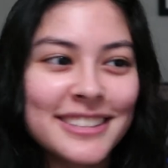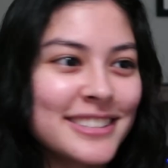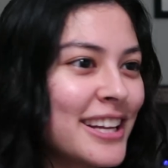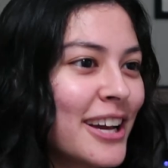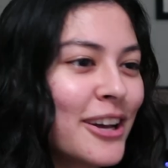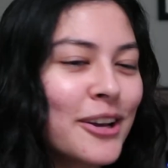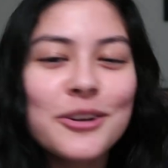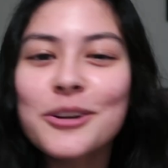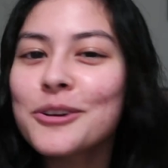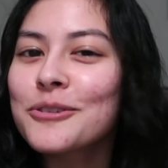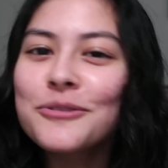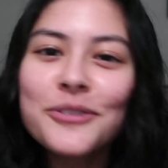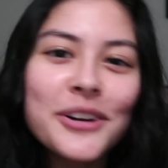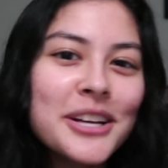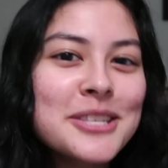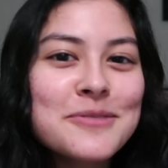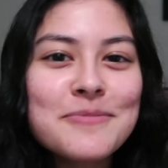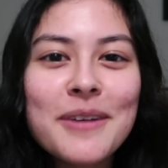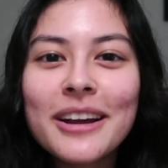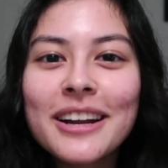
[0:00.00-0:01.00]
Tell your
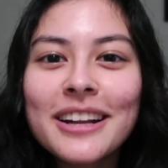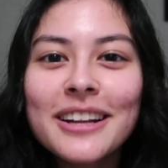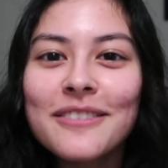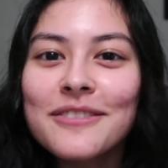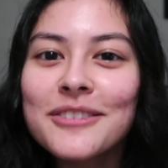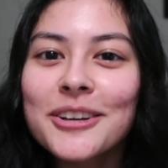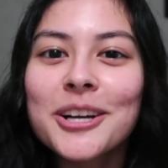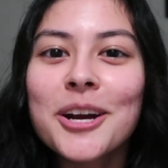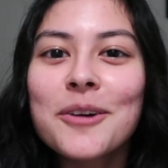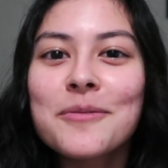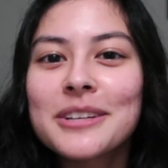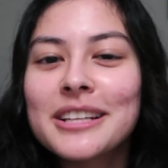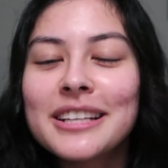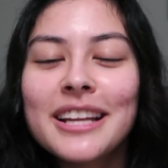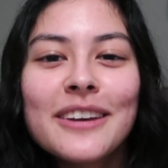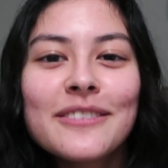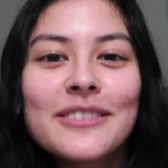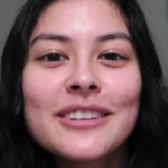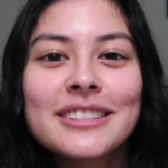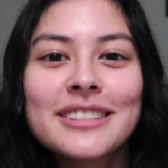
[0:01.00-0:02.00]
friends about it if they're coming to
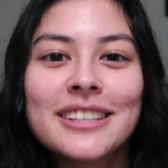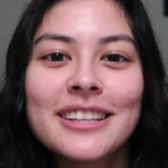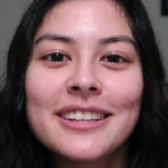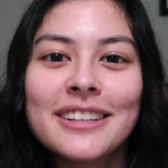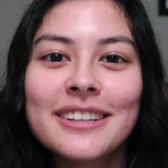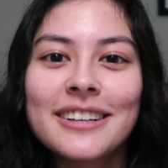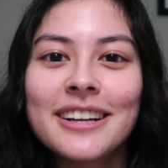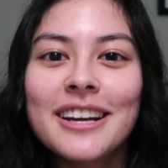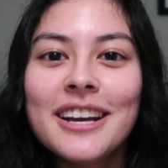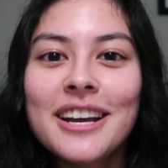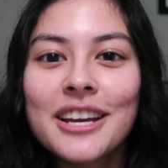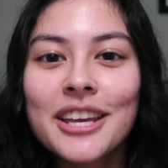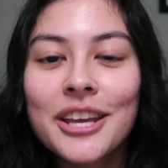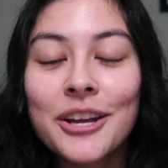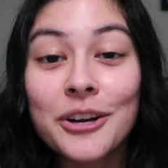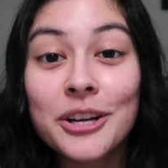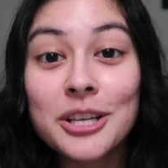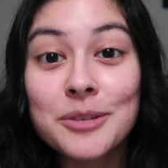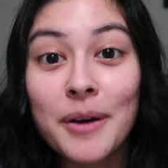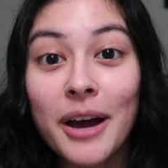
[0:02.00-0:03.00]
Davis and they're
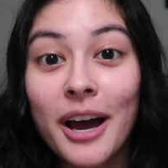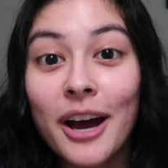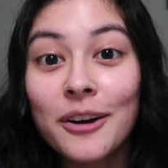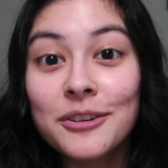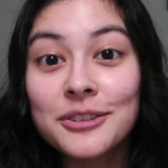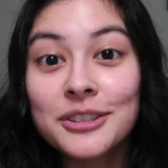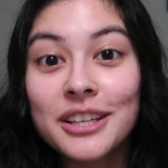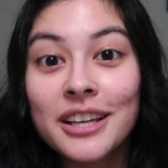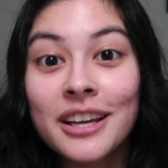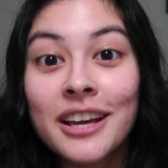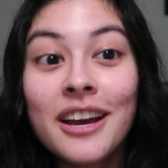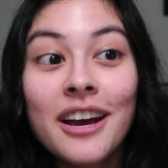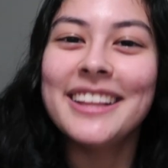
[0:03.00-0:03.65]
curious about housing.